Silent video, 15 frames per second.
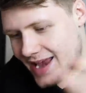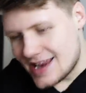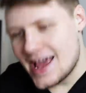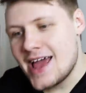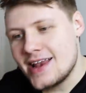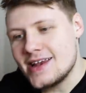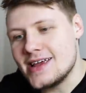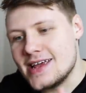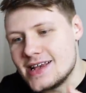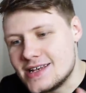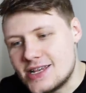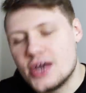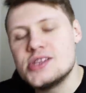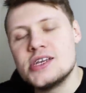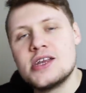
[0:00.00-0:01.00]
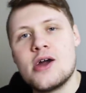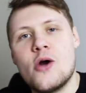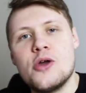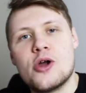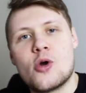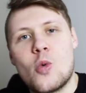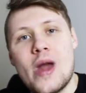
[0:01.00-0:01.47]
and yet it doesn't
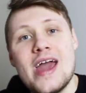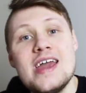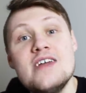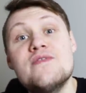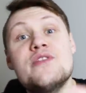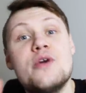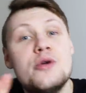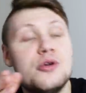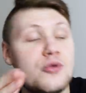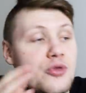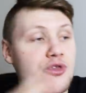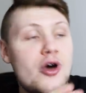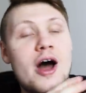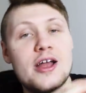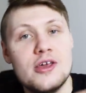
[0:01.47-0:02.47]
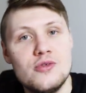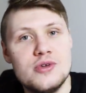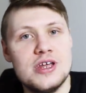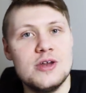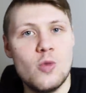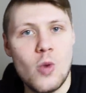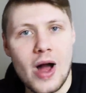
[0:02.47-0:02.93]
go your way, even though you thought
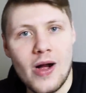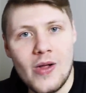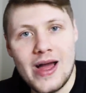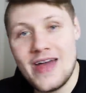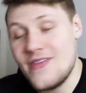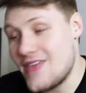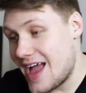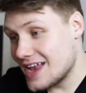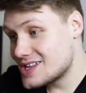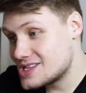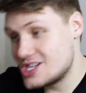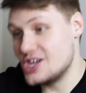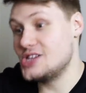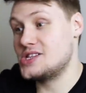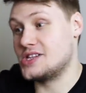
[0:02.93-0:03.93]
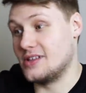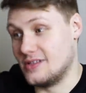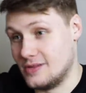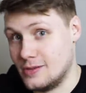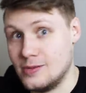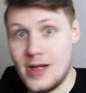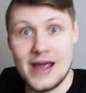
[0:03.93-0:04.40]
you did well. And that's
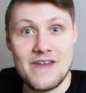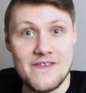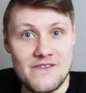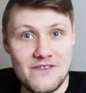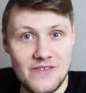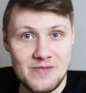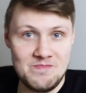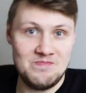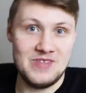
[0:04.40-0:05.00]
just life.